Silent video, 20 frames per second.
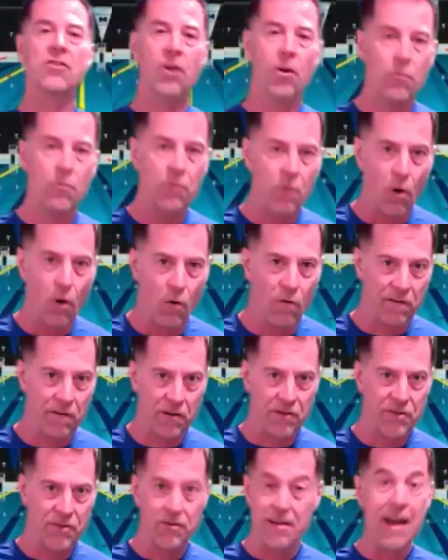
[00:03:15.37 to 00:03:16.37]

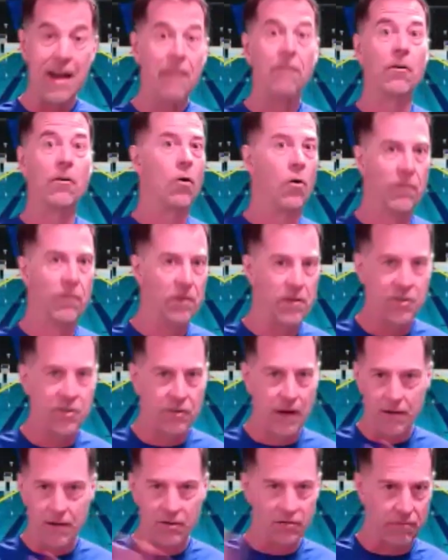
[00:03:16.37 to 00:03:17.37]
never
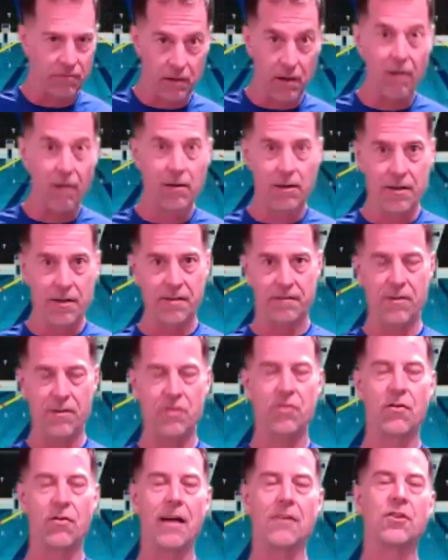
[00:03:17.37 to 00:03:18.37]
overstretch, regardless of the
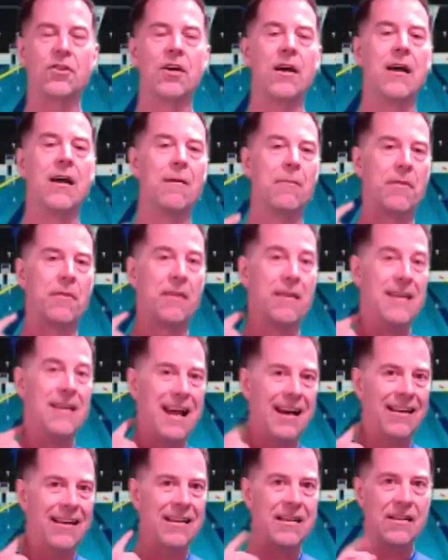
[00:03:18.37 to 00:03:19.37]
stretch. The
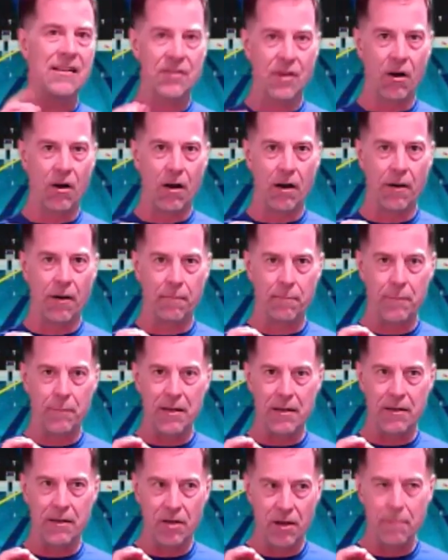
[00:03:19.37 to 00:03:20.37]
neck is,
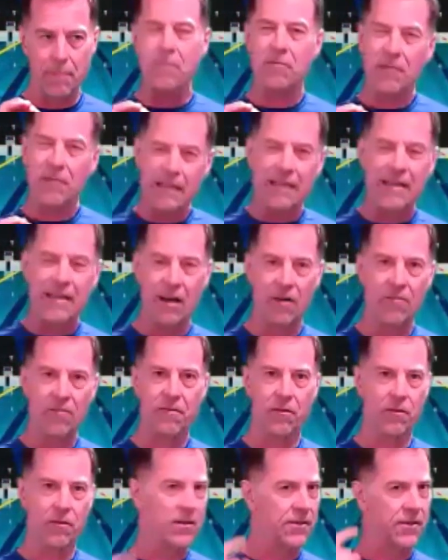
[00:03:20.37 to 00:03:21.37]
you've got to be really
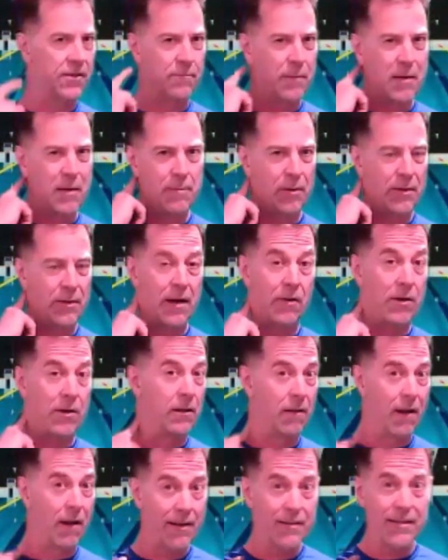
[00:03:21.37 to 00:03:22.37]
careful because people carry
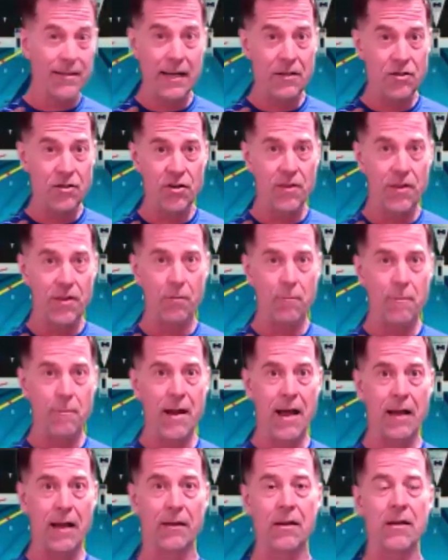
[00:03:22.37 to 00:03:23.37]
a lot of tension in their
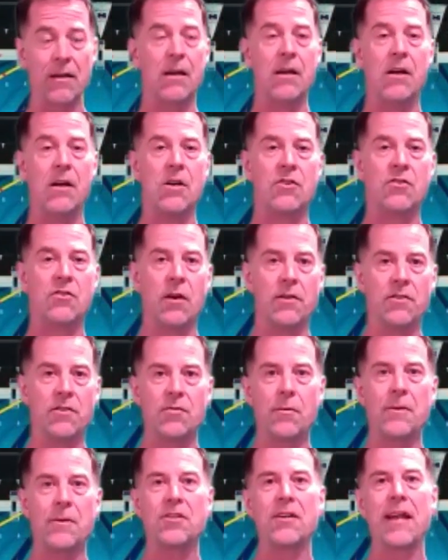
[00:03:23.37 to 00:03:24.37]
neck. So I
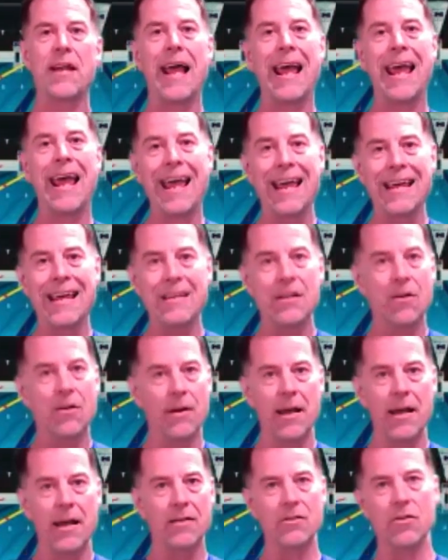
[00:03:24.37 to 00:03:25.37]
just want you to hang
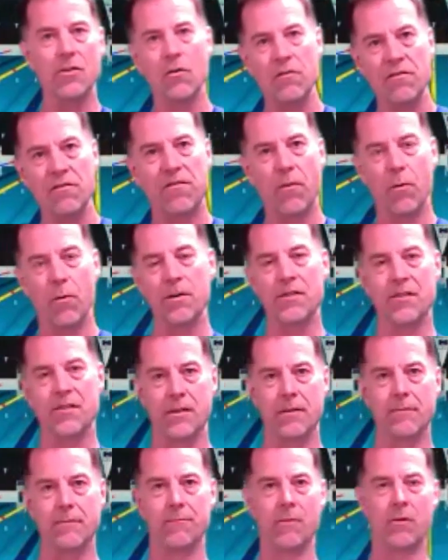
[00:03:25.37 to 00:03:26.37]
your head. Don't force
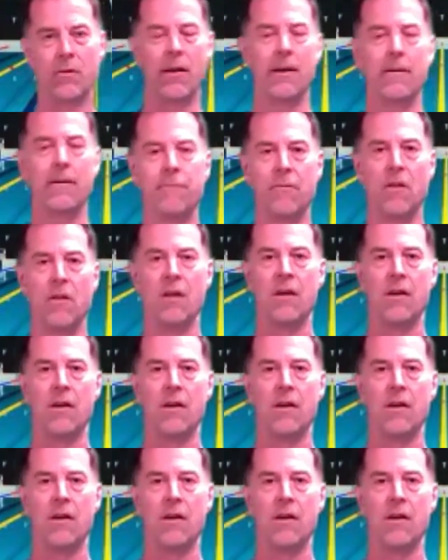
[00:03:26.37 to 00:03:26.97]
it. Okay?